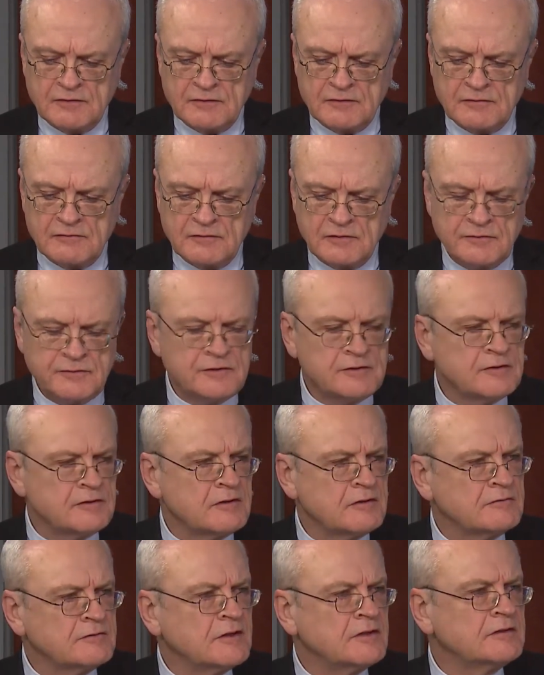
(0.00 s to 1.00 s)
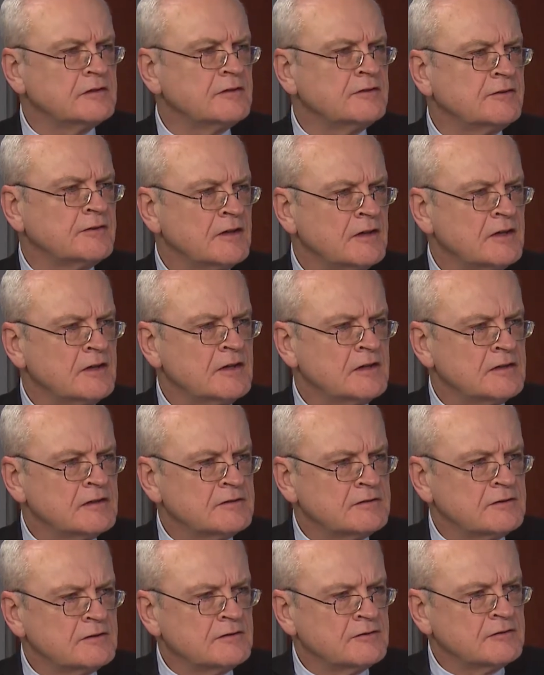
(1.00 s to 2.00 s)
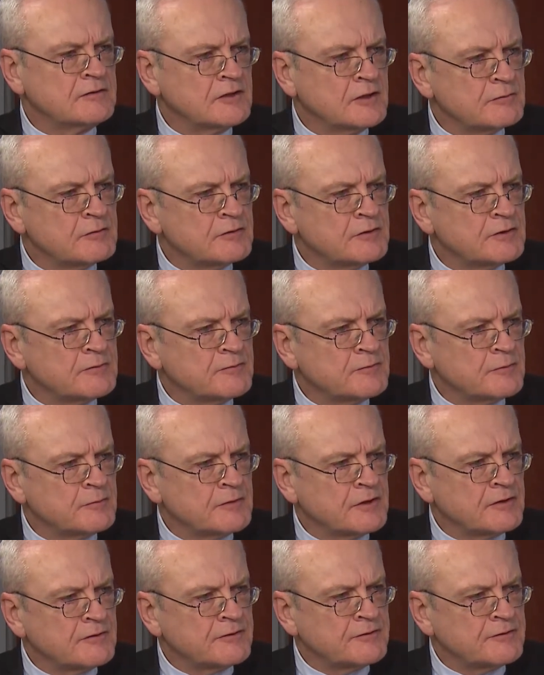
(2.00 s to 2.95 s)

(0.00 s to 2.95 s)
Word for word: with Lavina Hernandez, she's an immigrant from El